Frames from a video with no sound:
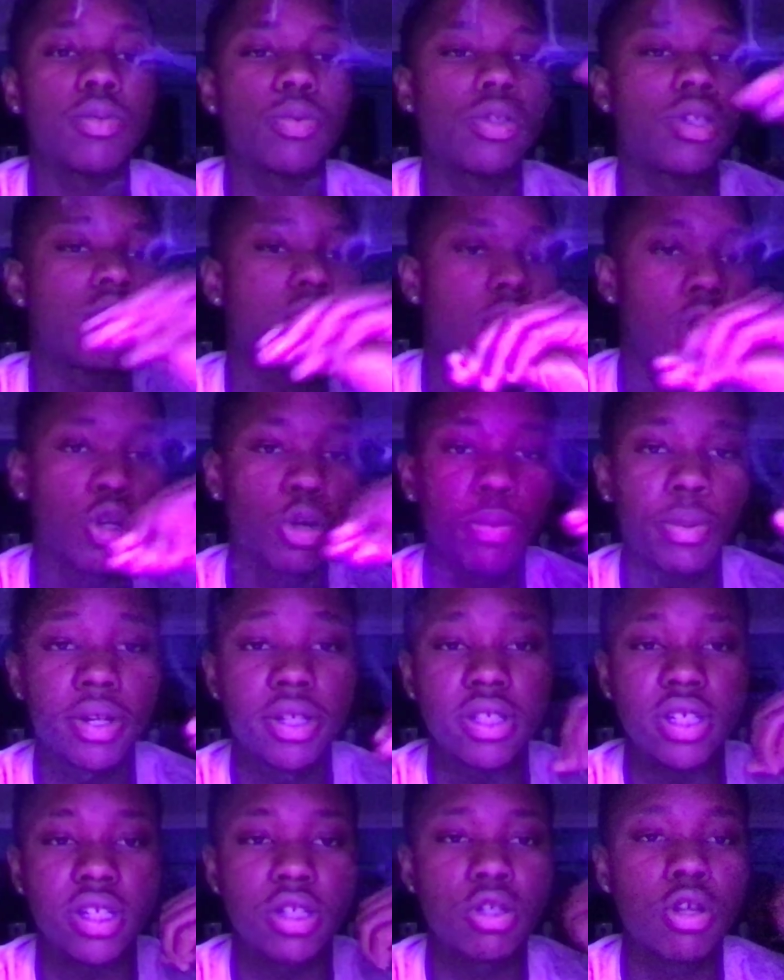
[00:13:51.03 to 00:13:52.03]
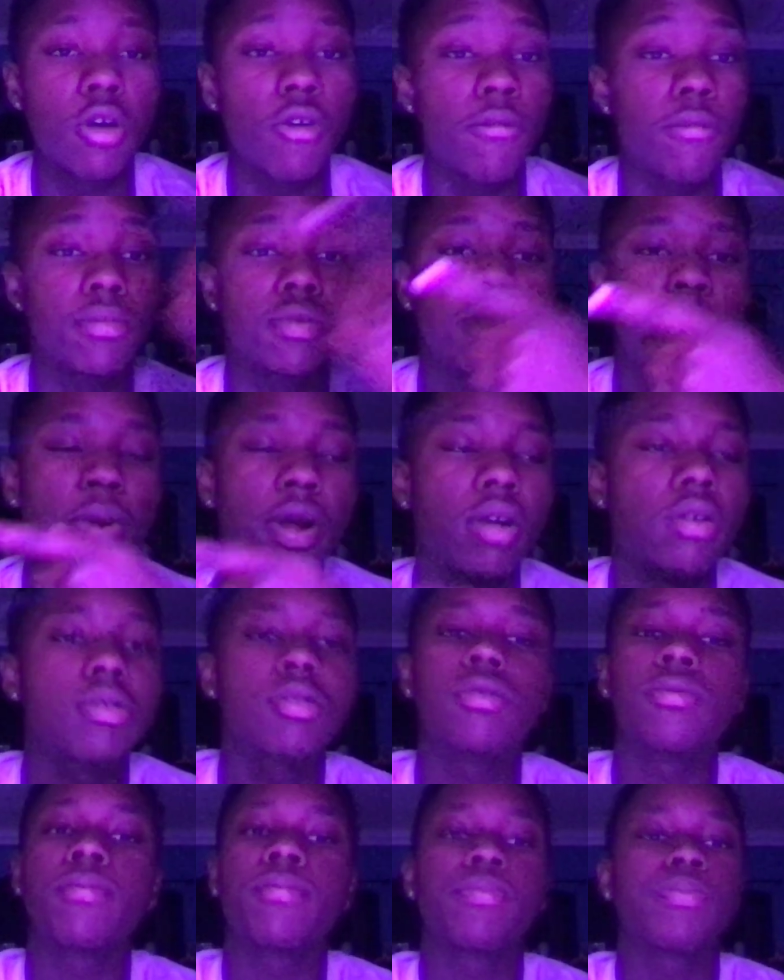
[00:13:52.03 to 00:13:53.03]
with just a little bit of sea salt from Sprouts.
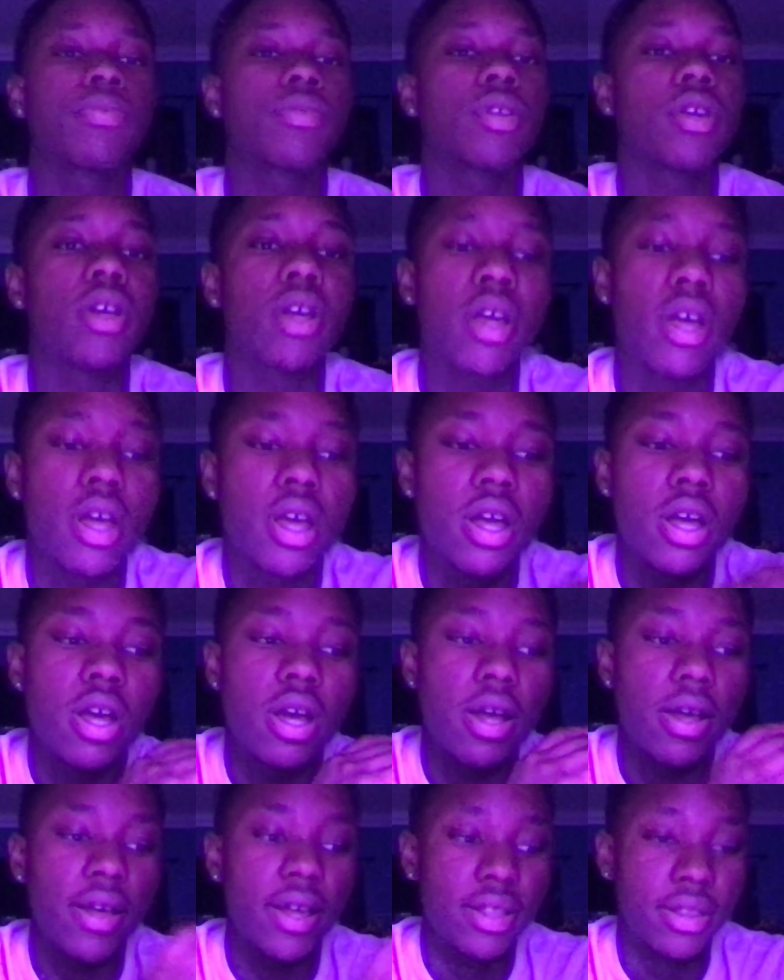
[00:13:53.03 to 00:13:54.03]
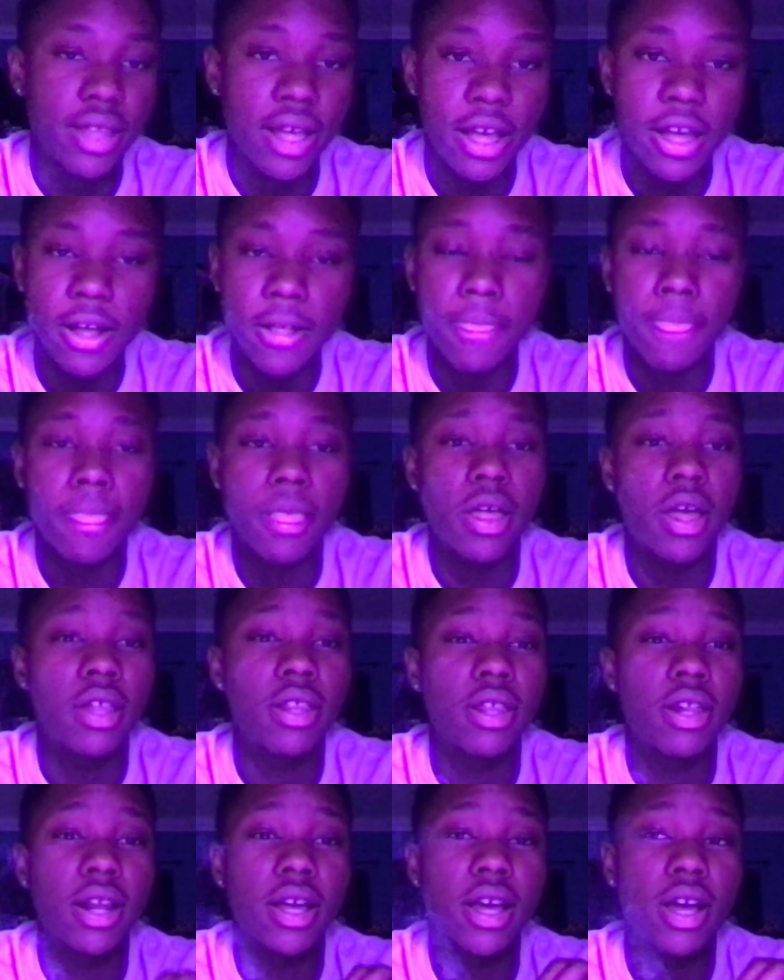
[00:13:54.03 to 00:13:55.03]
I ate that, and
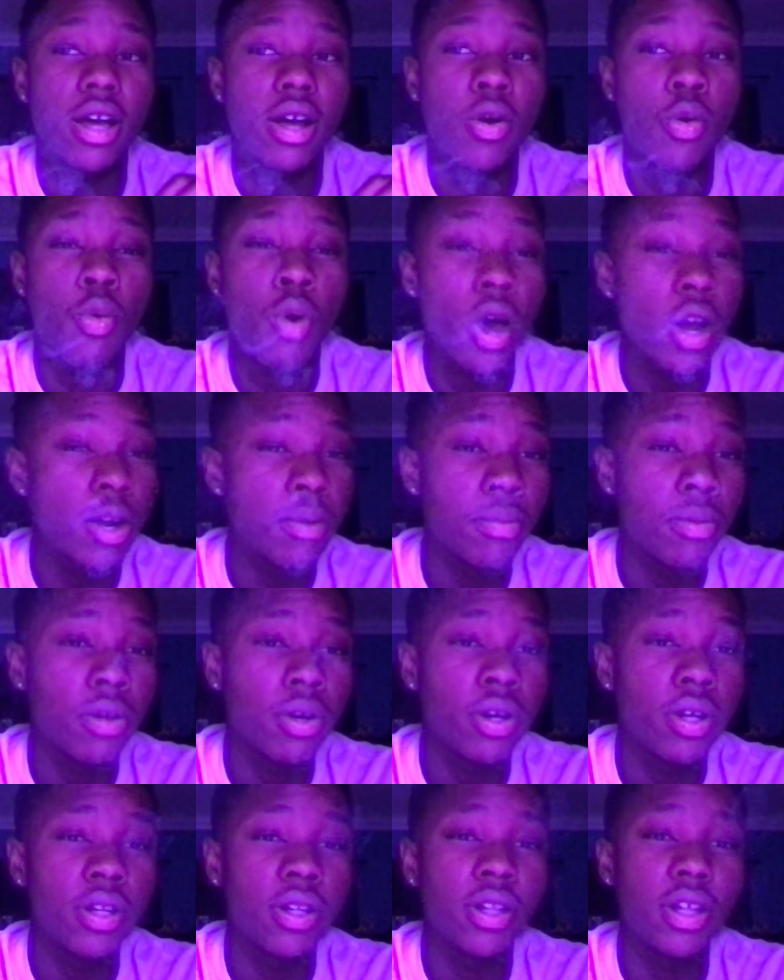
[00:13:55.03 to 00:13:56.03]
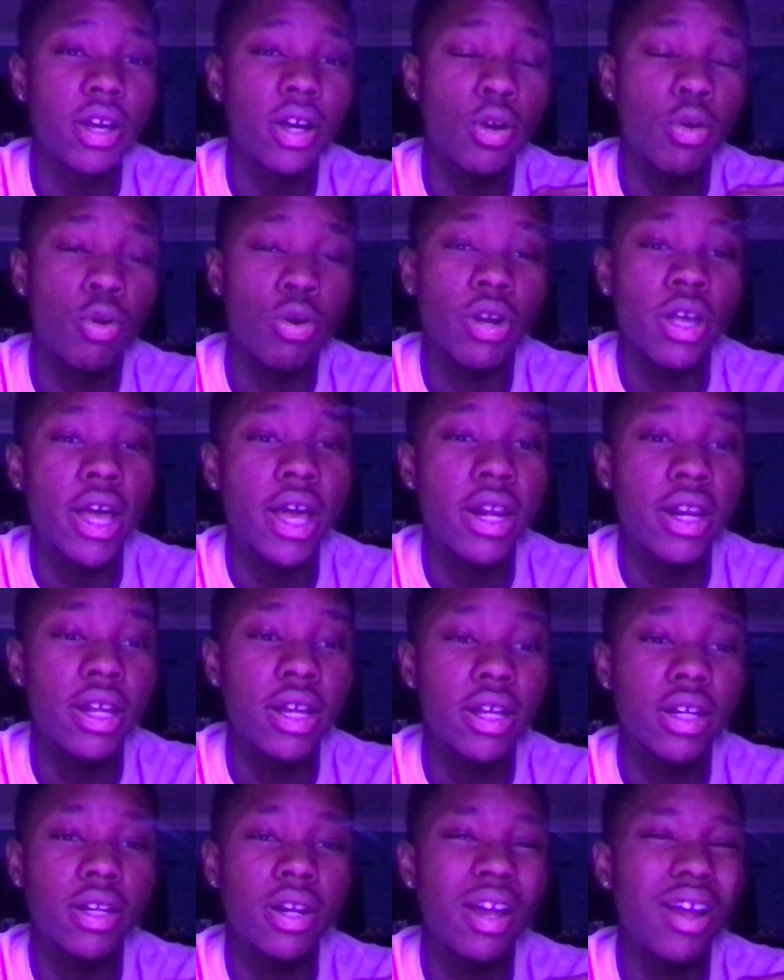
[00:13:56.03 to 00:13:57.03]
then I got a watermelon, an
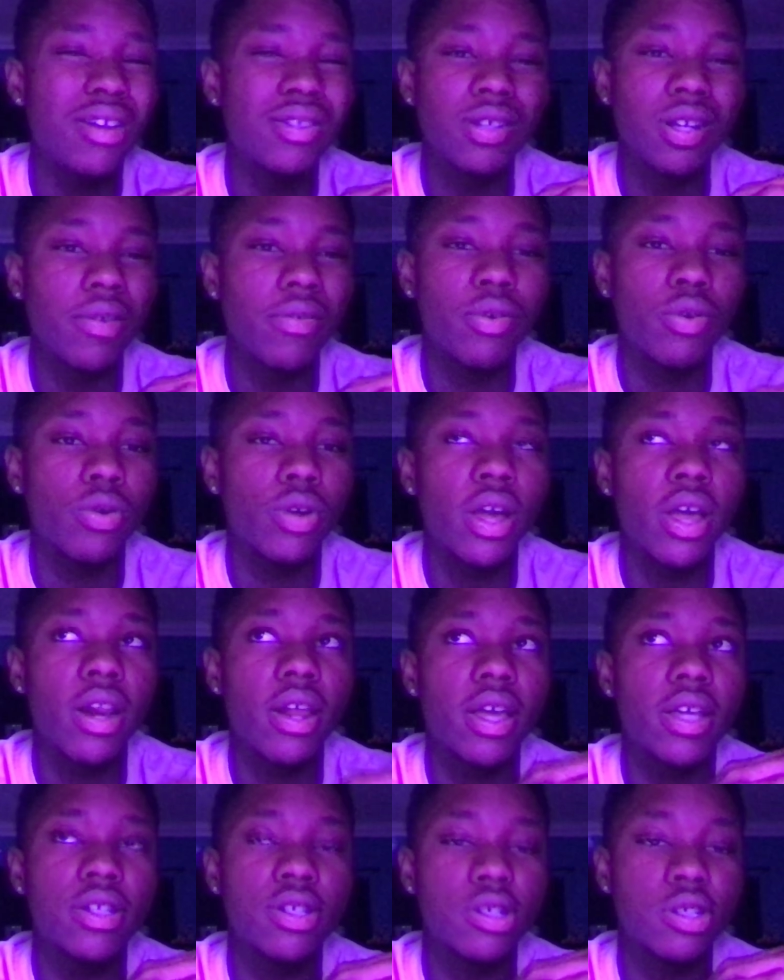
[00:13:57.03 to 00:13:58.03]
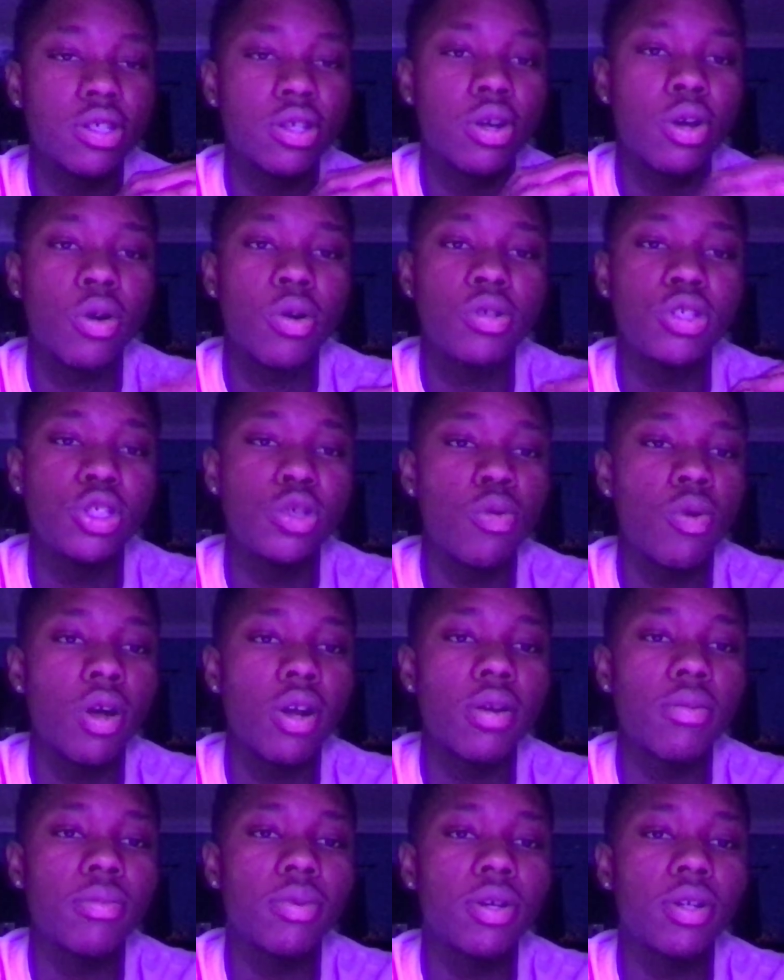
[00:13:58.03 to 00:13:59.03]
organic. Not it's not even organic. It's just an OG
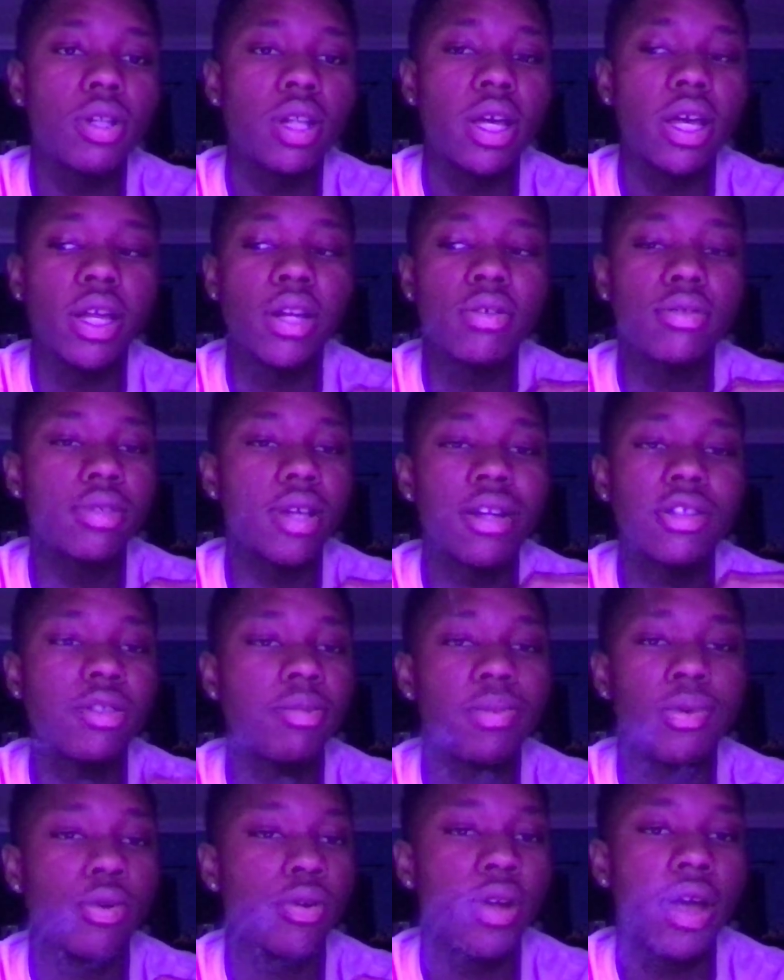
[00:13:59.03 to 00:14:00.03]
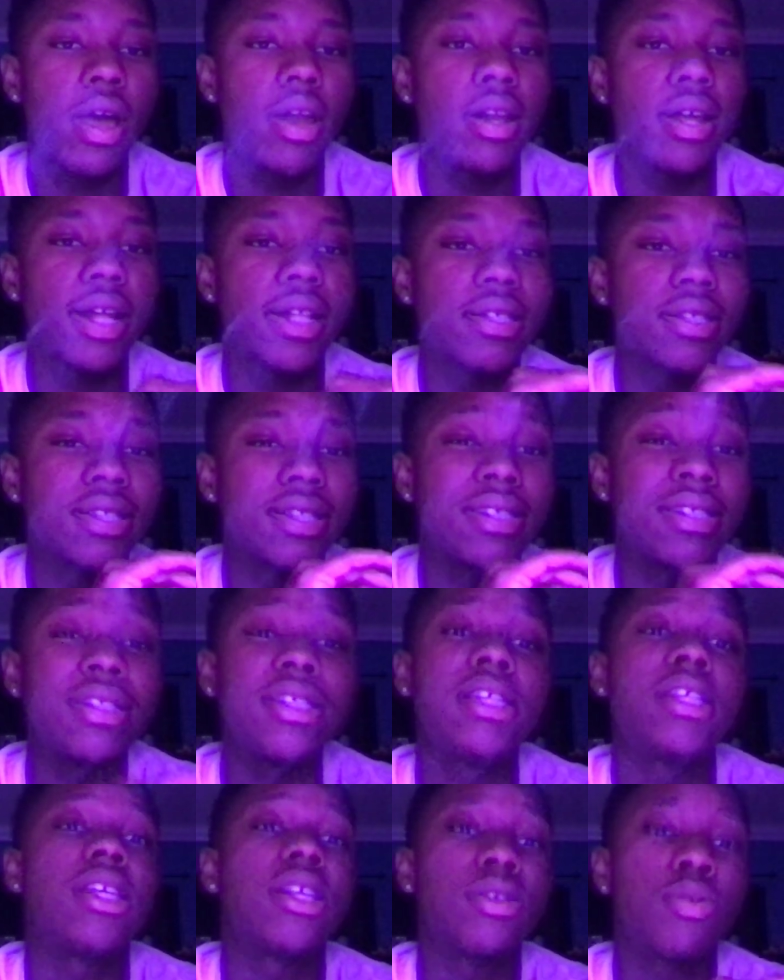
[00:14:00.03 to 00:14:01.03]
watermelon. Like it don't have to be organic. It's the
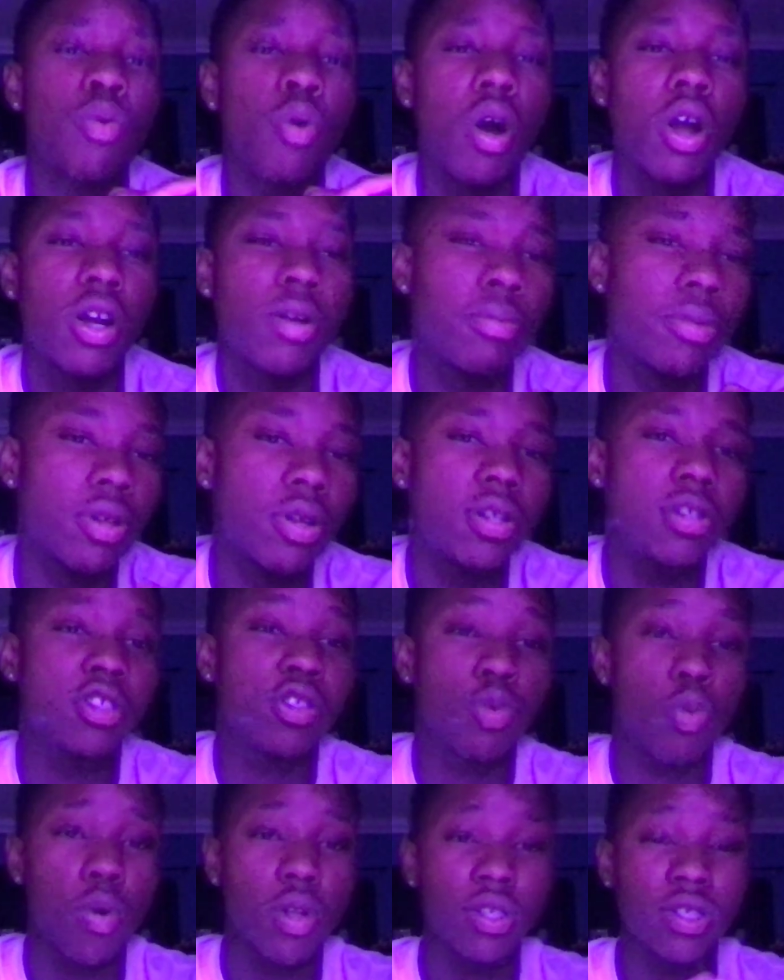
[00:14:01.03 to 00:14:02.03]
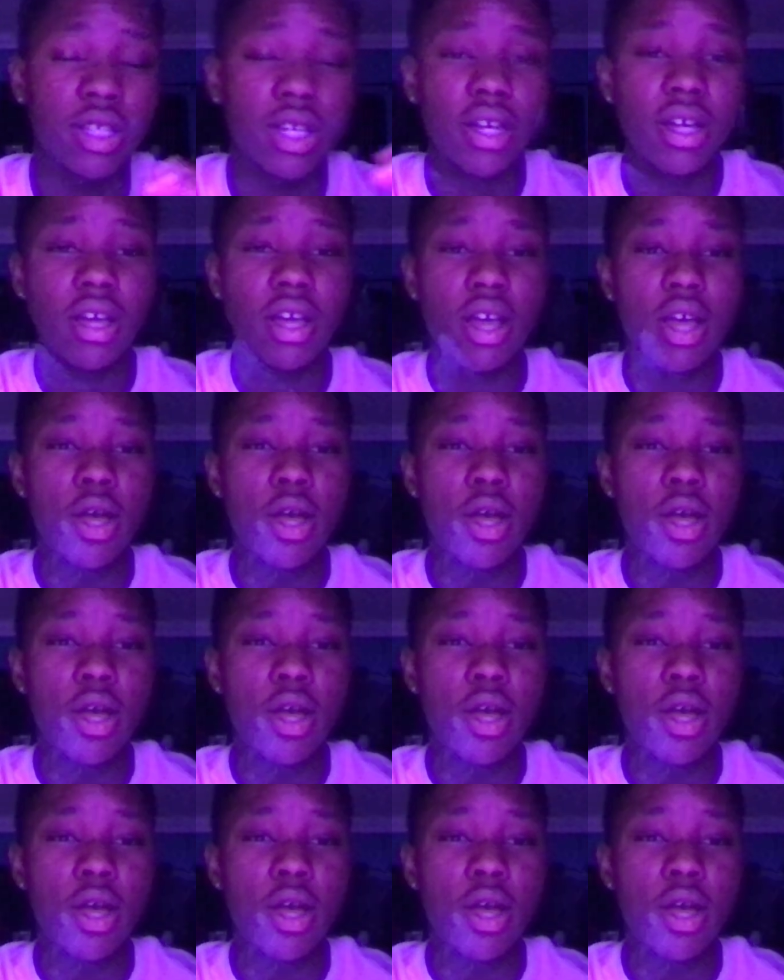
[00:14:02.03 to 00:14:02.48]
seeded watermelons, the ones that